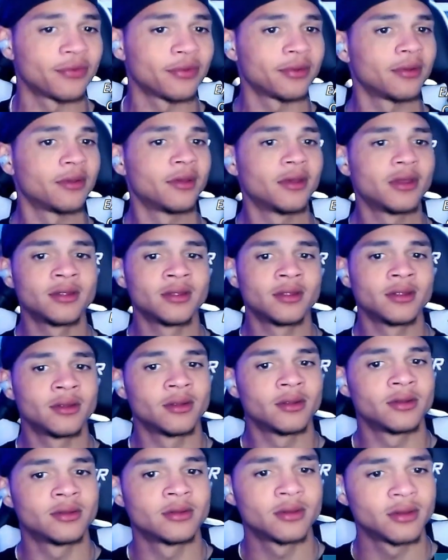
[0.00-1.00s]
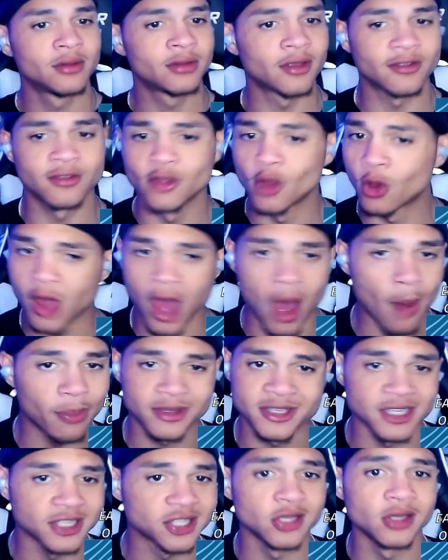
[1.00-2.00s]
Too bad. It There's no
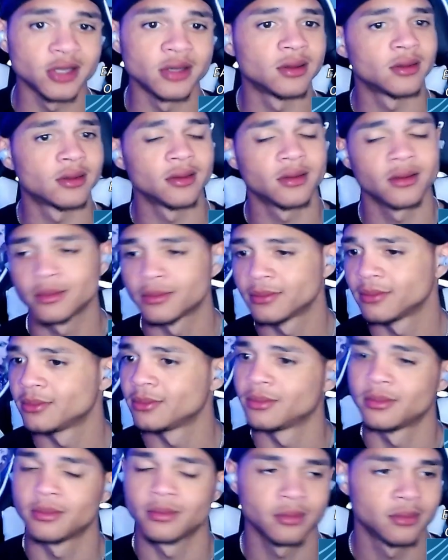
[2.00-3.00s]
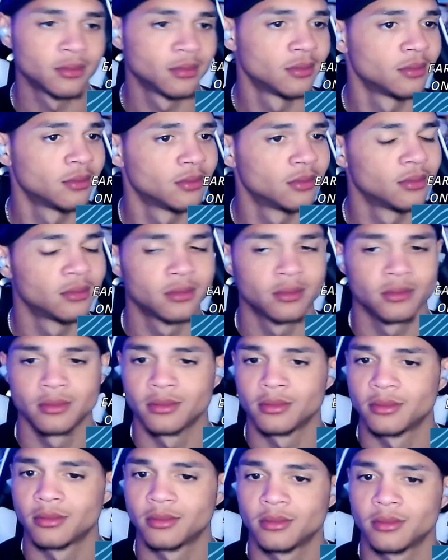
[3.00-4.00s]
competition. Worked if Nappa hadn't seen it coming
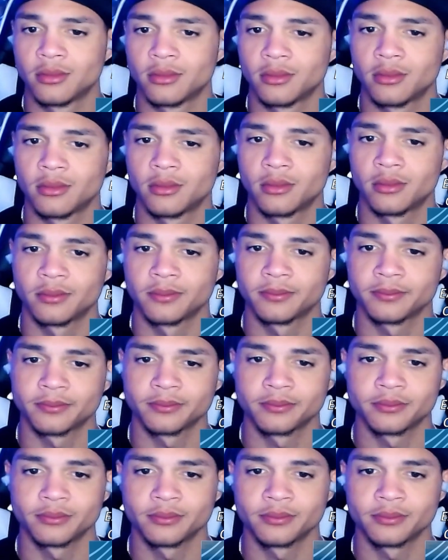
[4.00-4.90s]
at the last second.